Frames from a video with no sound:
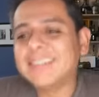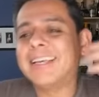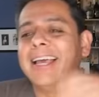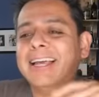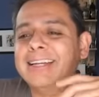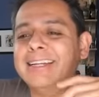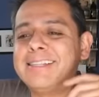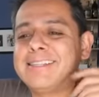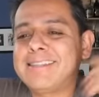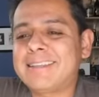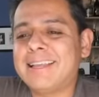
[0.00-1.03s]
and
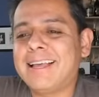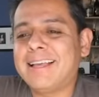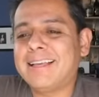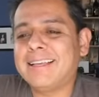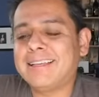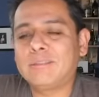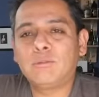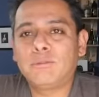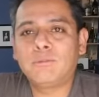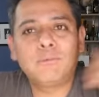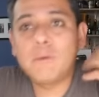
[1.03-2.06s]
it's
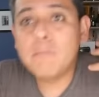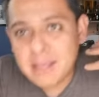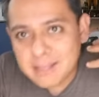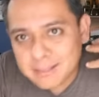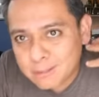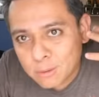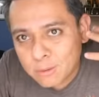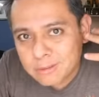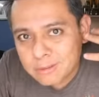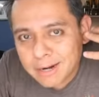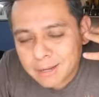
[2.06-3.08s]
for me it's
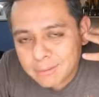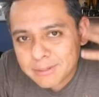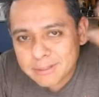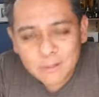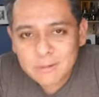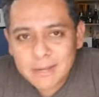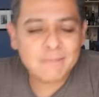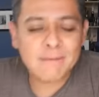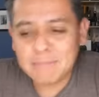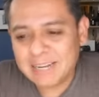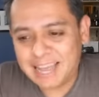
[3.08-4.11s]
cool, right? But you guys
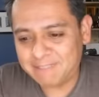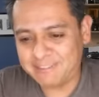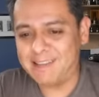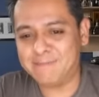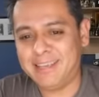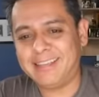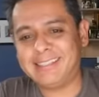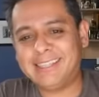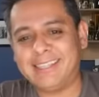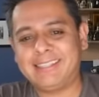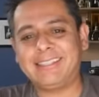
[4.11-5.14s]
might be laughing at me because
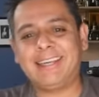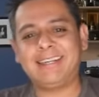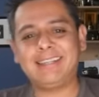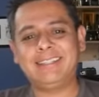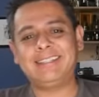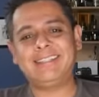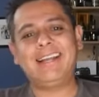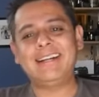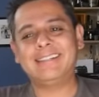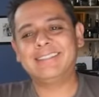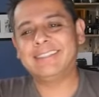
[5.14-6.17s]
it's that, you
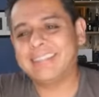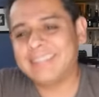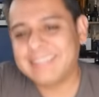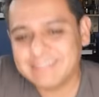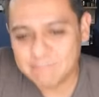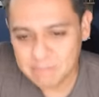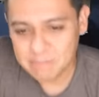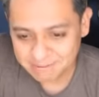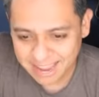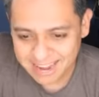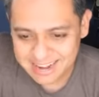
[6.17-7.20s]
know, that
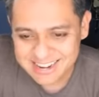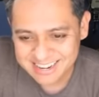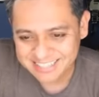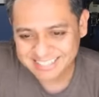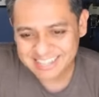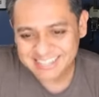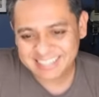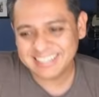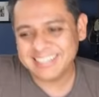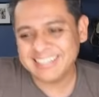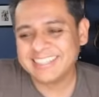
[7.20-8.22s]
minivan
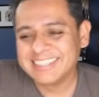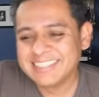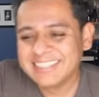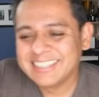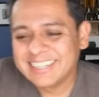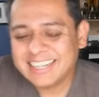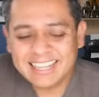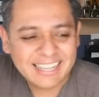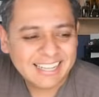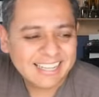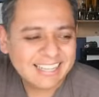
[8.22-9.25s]
essentially.
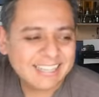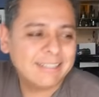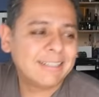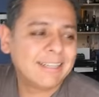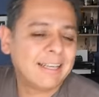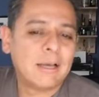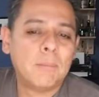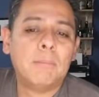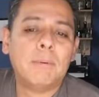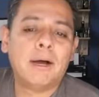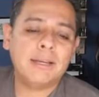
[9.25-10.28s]
But
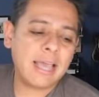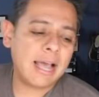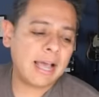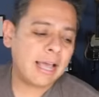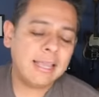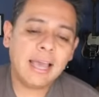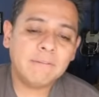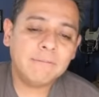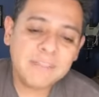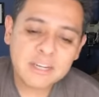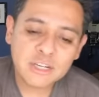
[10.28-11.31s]
yeah, I gotta
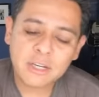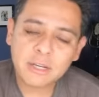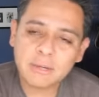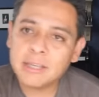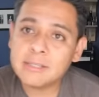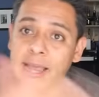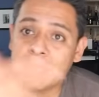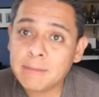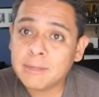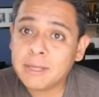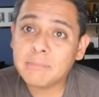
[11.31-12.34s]
finish it because I
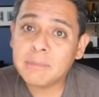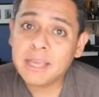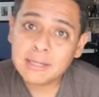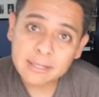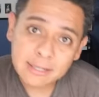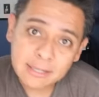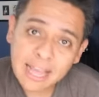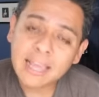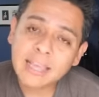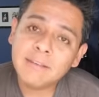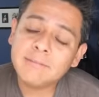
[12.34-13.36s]
am gonna be at the
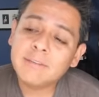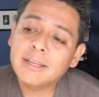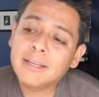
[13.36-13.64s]
live